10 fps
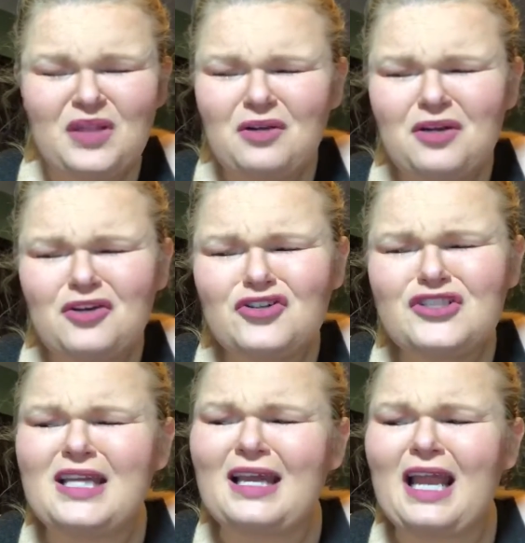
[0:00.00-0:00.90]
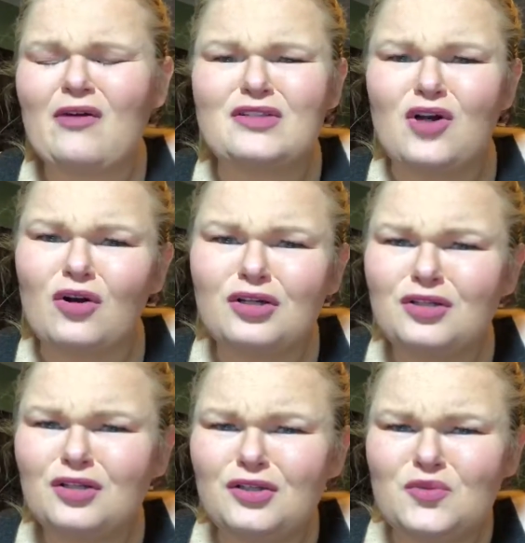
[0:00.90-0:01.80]
they don't understand how it's harder
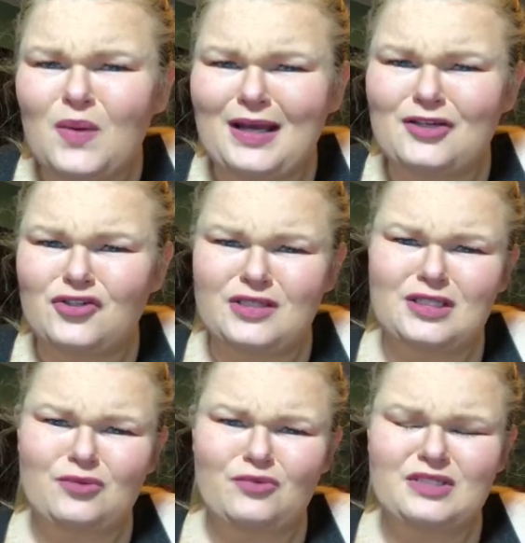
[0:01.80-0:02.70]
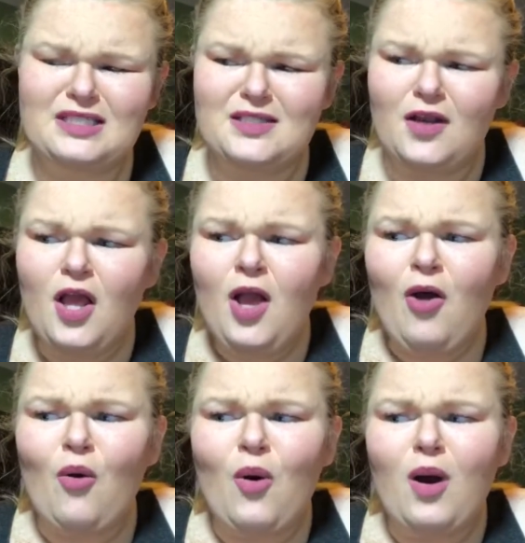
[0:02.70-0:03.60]
to lose weight because you're insulin resistant,
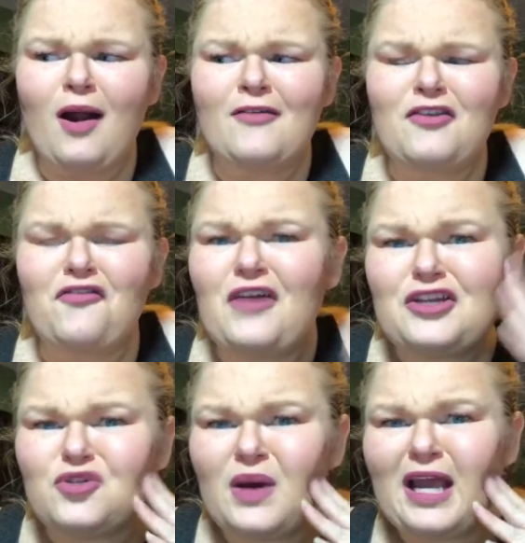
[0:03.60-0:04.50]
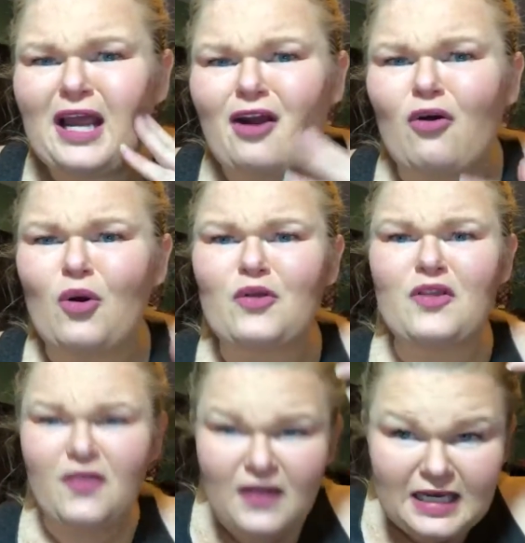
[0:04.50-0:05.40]
or the facial hair, or
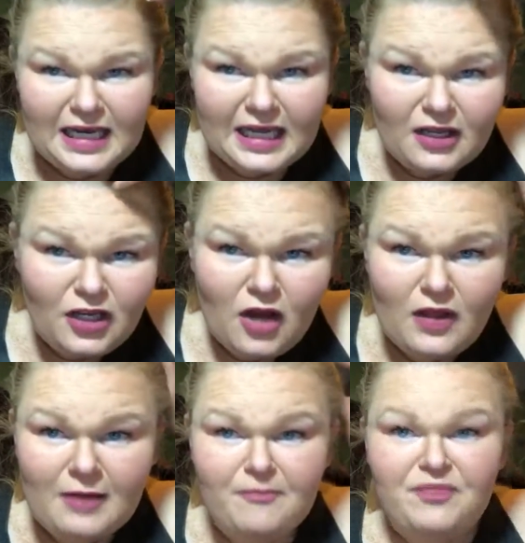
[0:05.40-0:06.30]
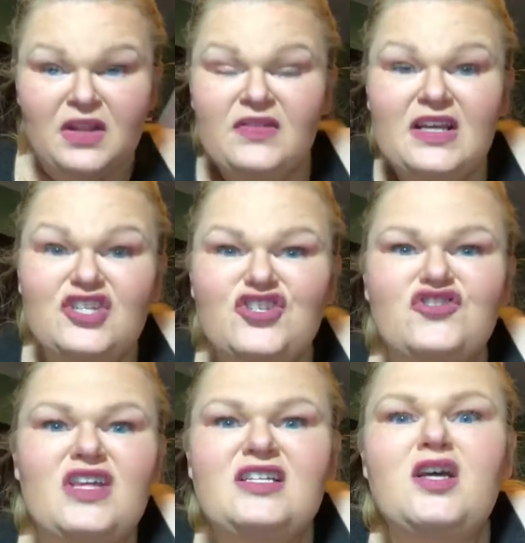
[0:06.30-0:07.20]
the thinning, like they
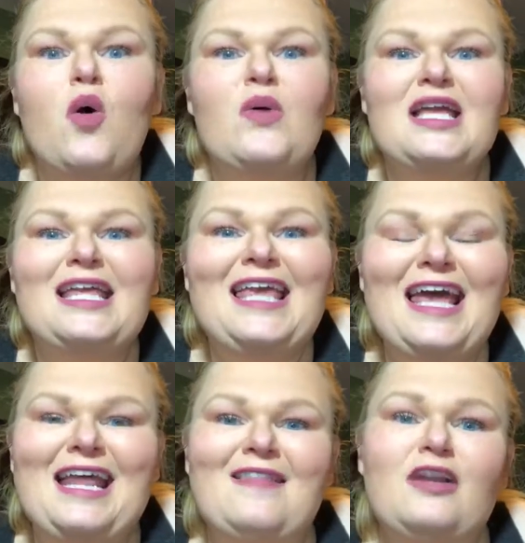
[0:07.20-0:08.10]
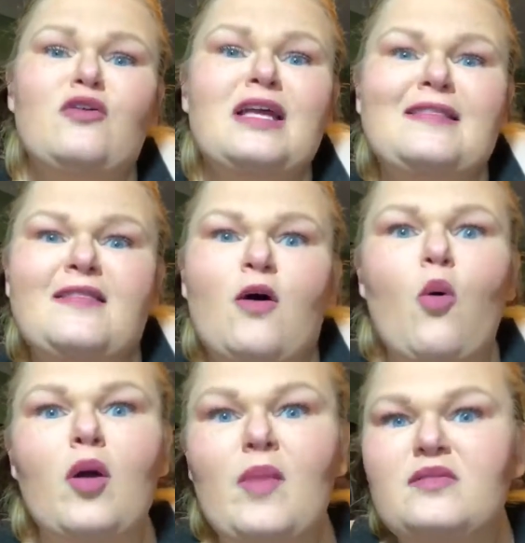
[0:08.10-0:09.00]
don't get it. They don't get the
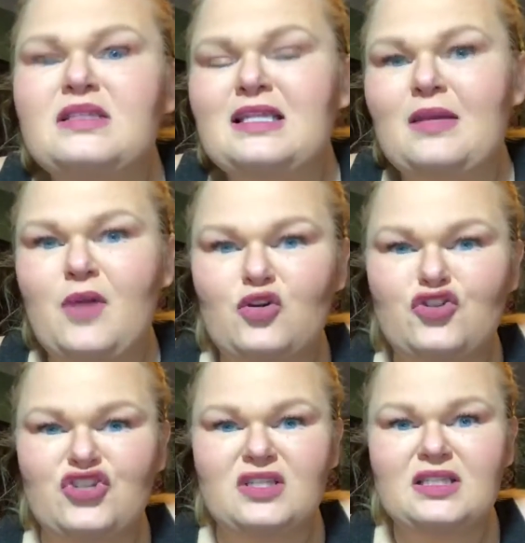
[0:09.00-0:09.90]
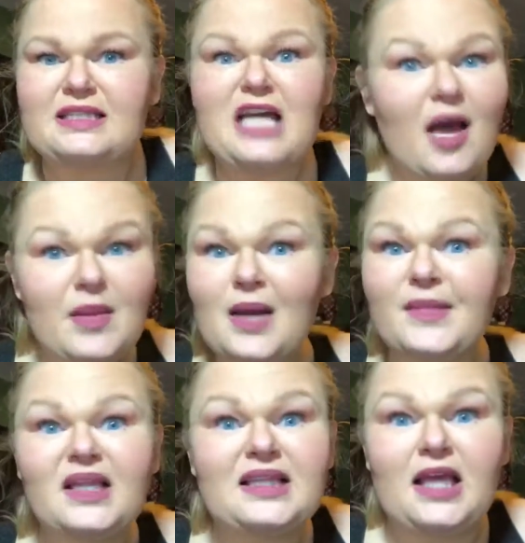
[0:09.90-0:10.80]
hormones and the emotions. Like, tell me
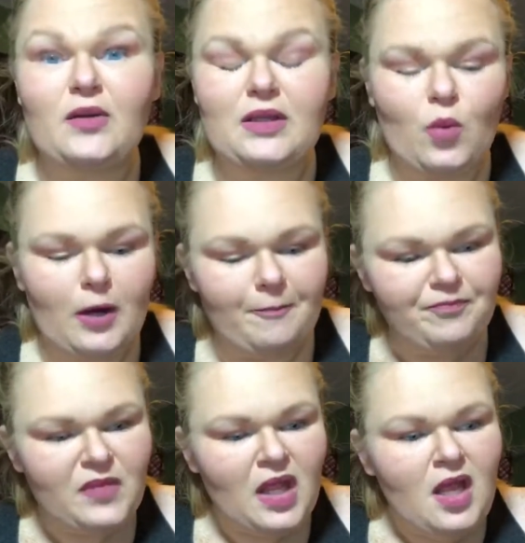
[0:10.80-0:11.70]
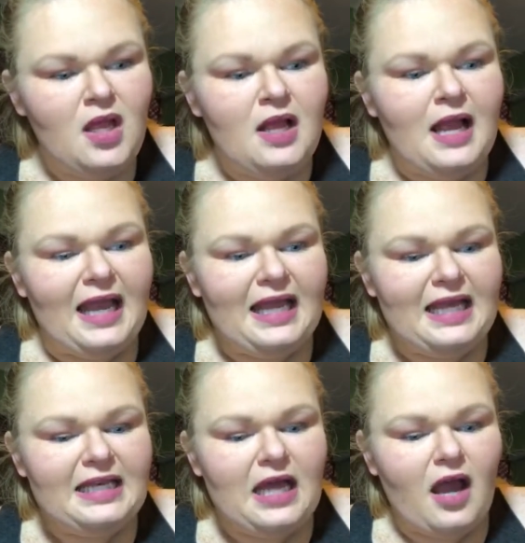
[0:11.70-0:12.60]
I'm not the only one.
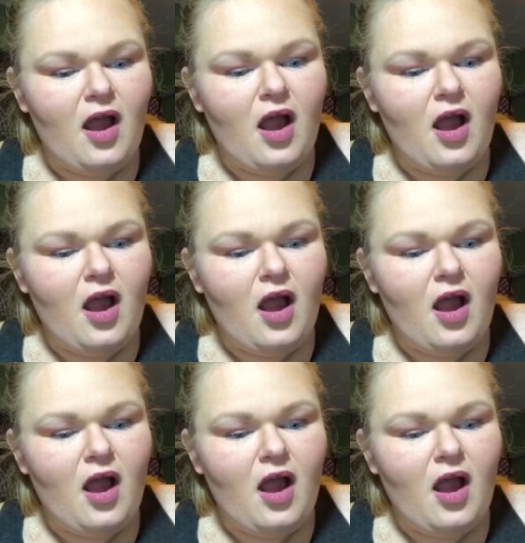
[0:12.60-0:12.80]
And